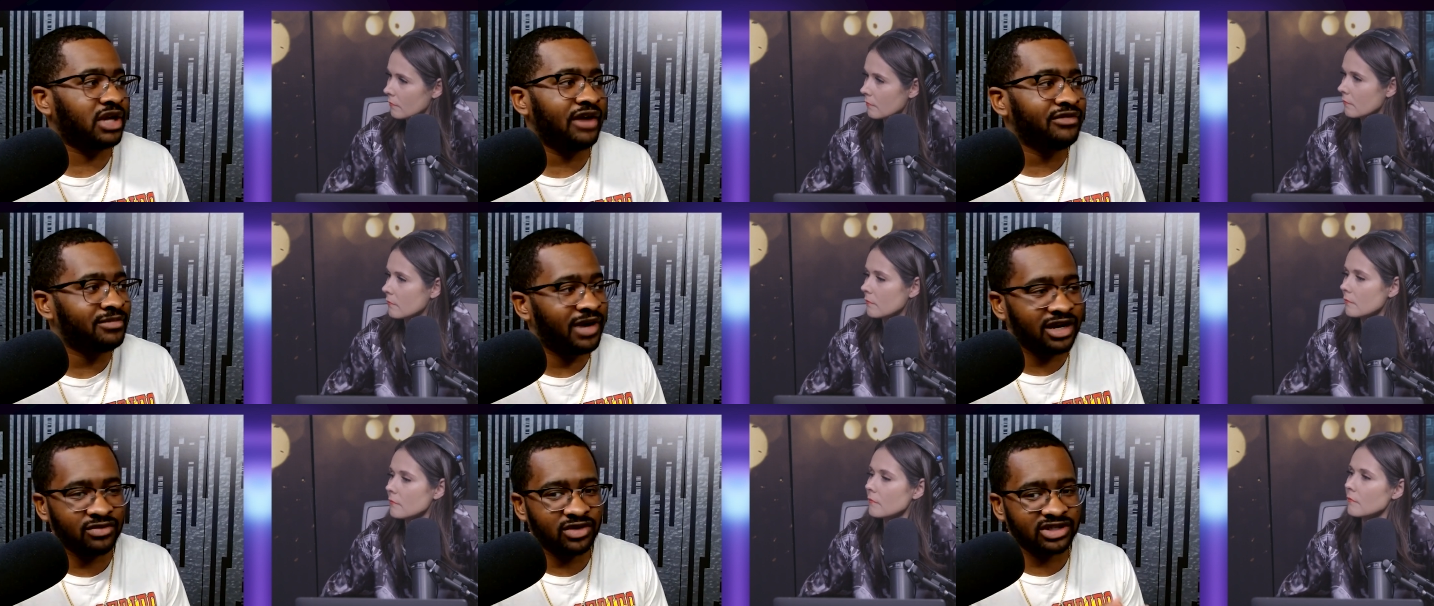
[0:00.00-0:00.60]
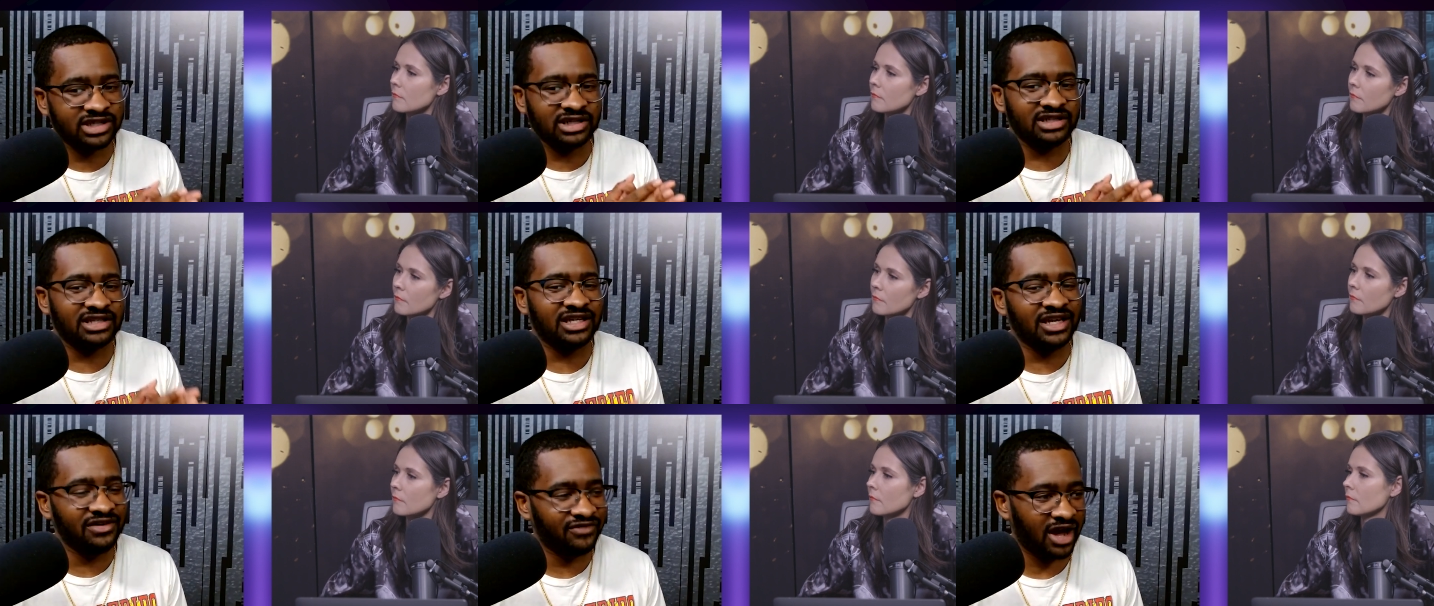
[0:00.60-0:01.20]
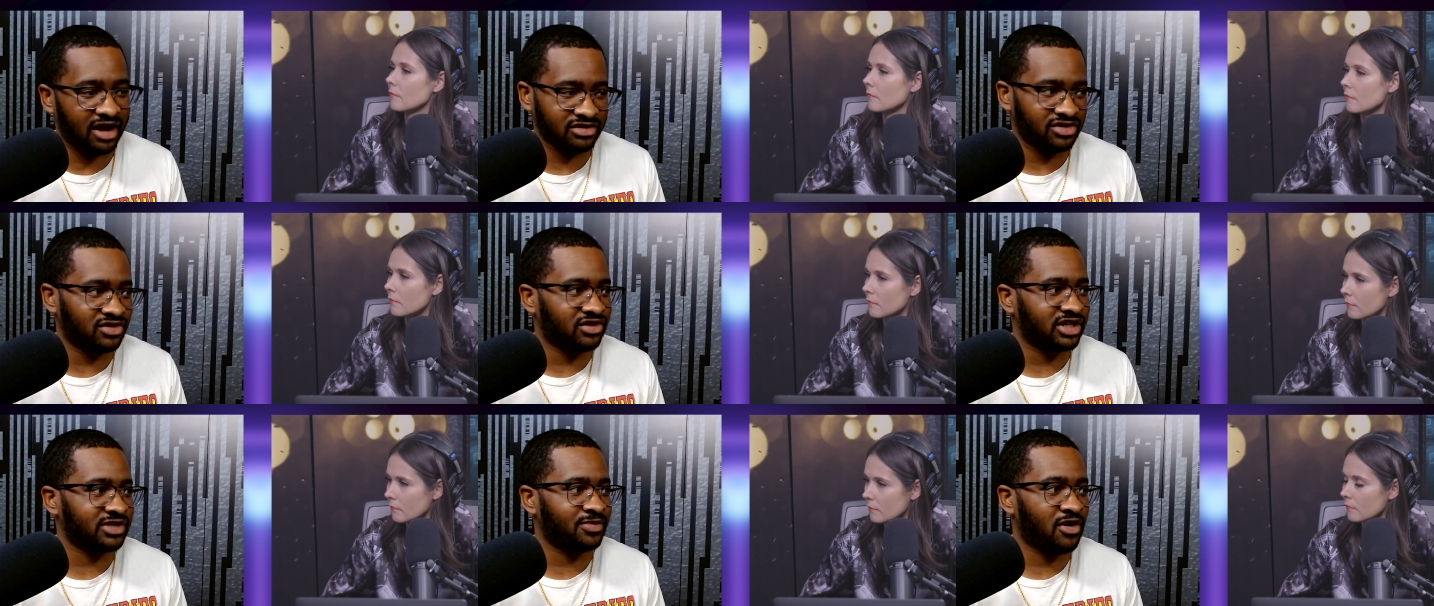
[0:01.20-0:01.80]
Speaker 1: Everybody wants to devalue
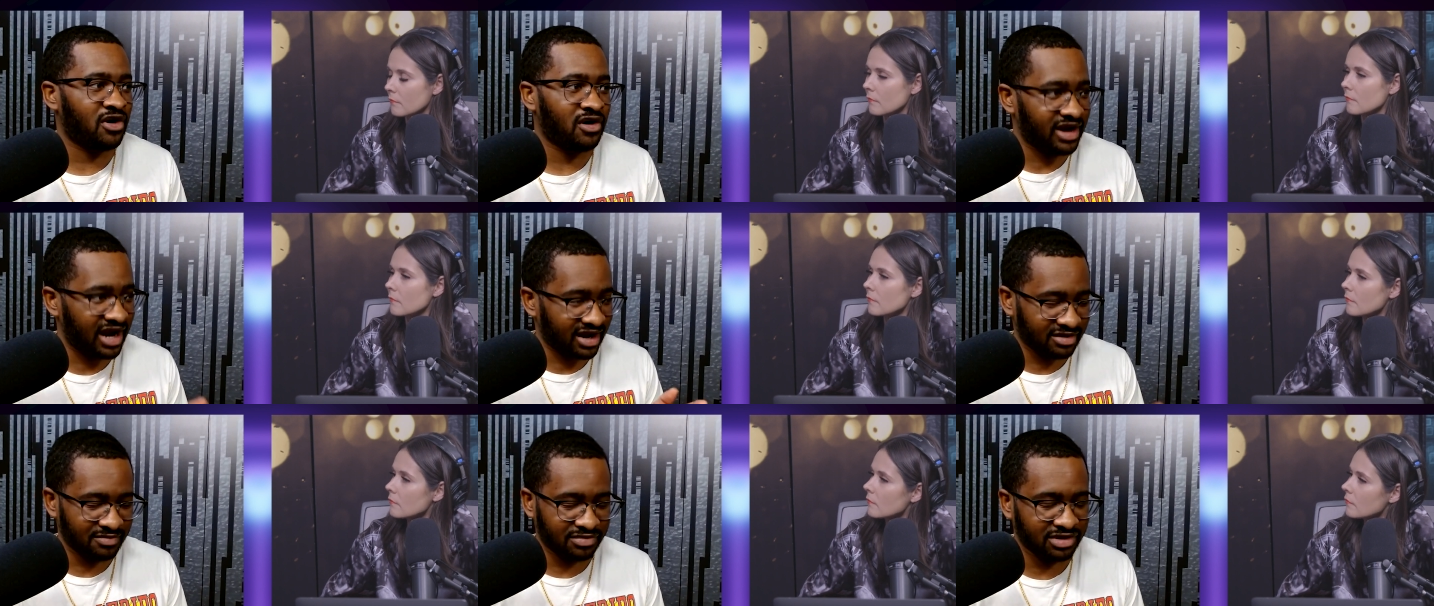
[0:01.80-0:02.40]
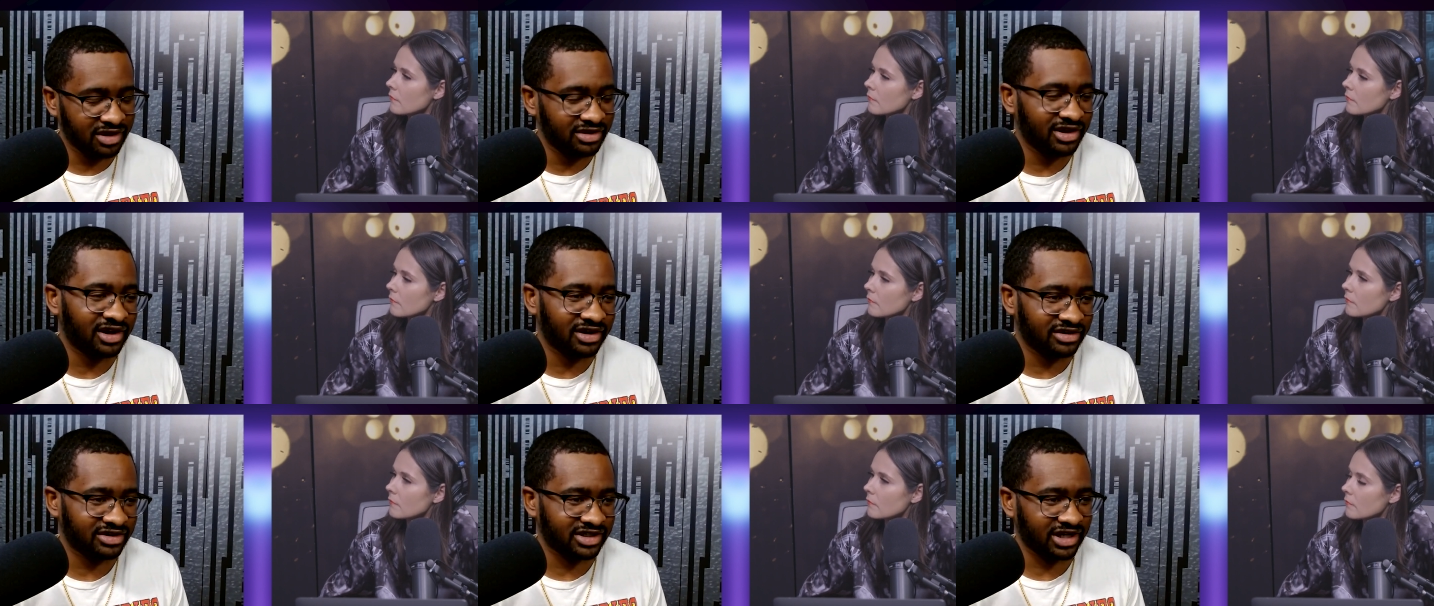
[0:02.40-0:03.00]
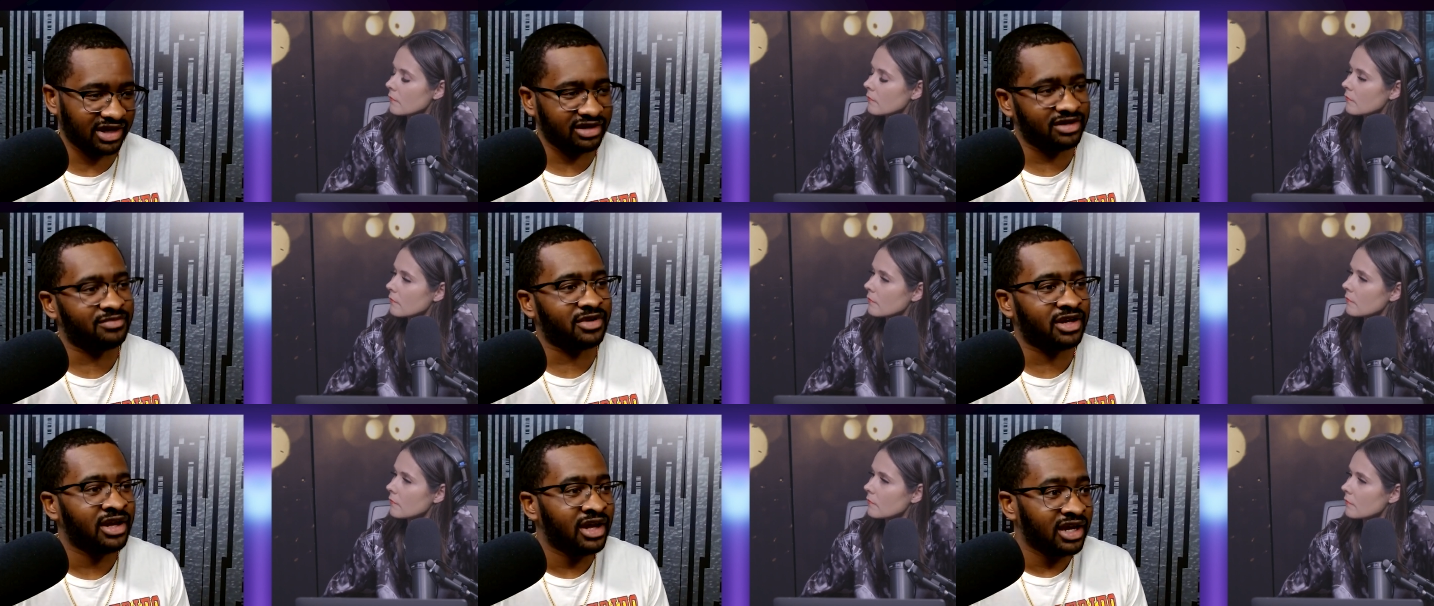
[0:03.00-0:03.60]
Chris Paul, and I completely understand it,
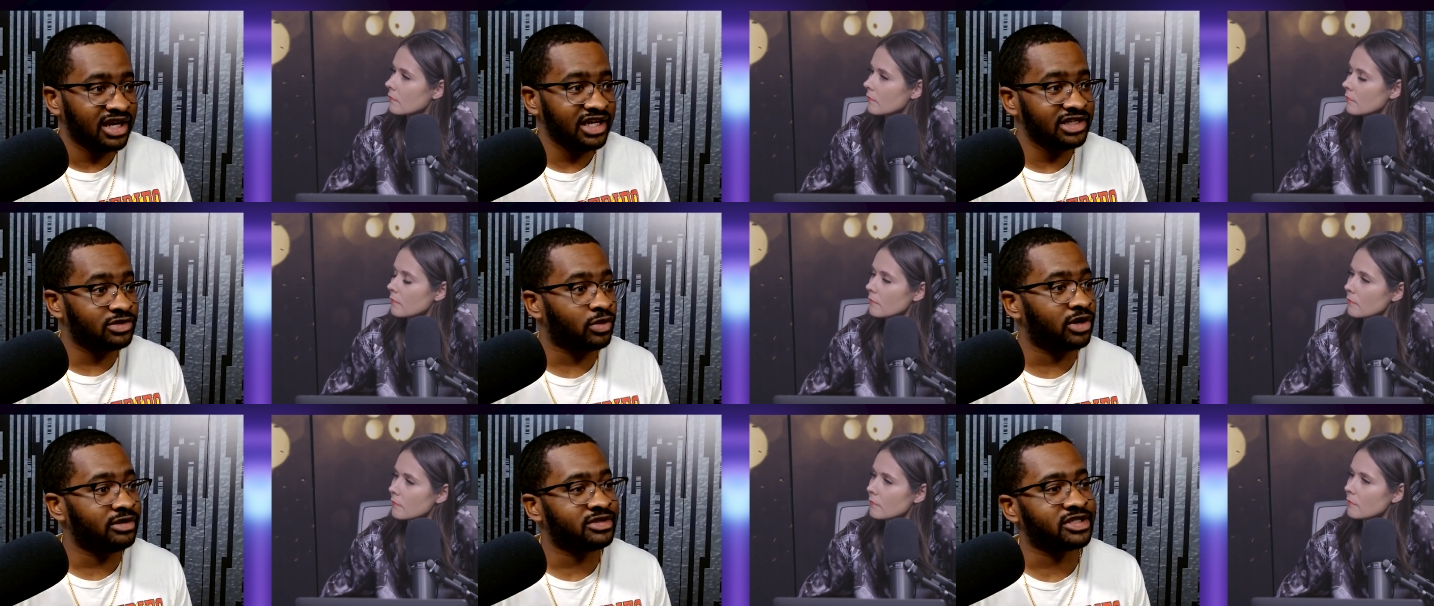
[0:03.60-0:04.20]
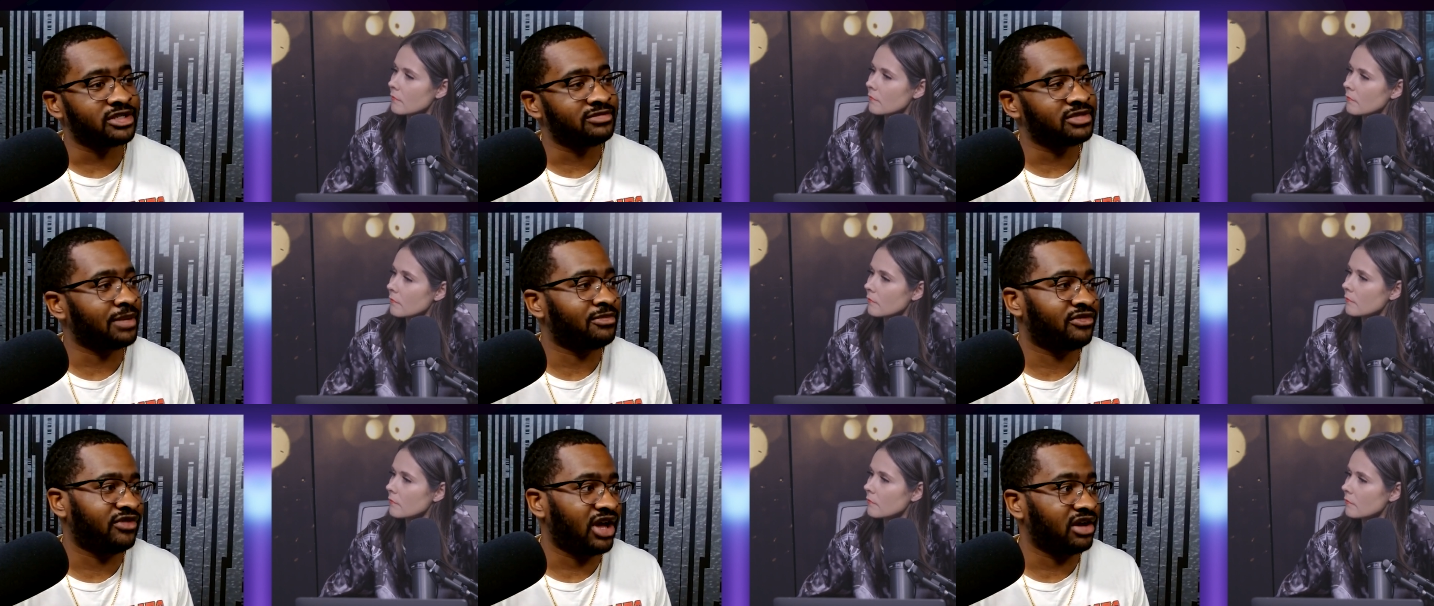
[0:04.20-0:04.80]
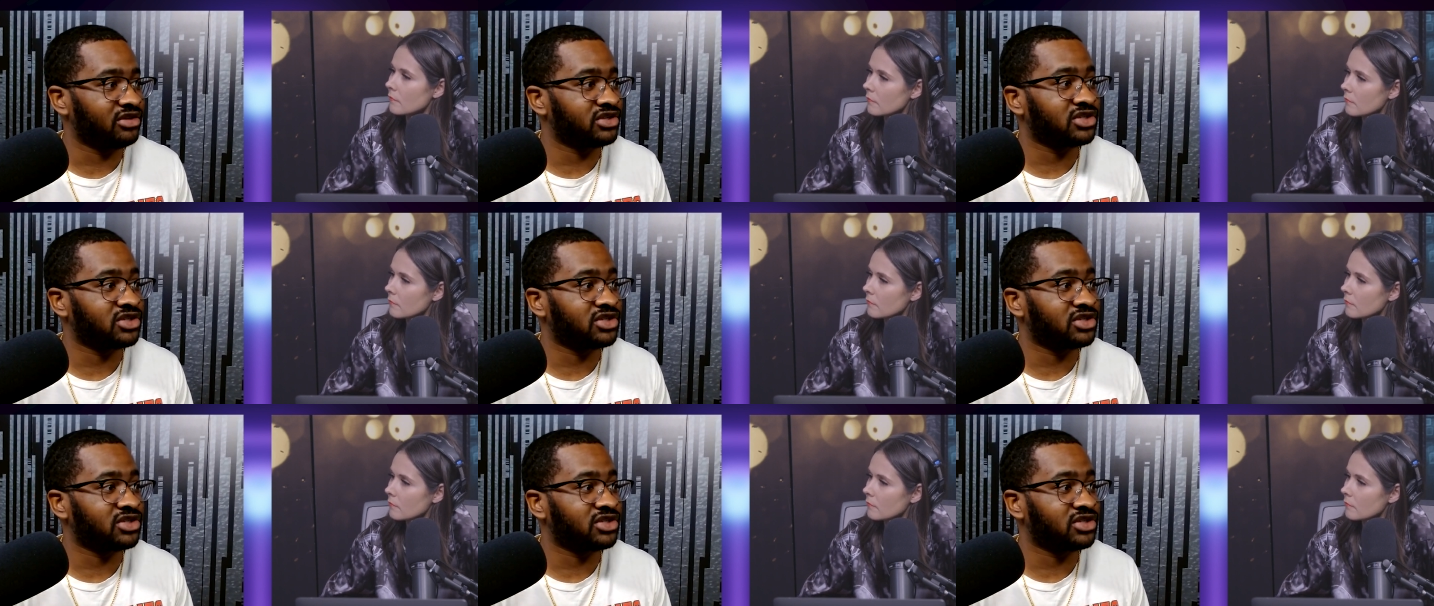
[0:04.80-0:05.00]
but he's worth some type of value.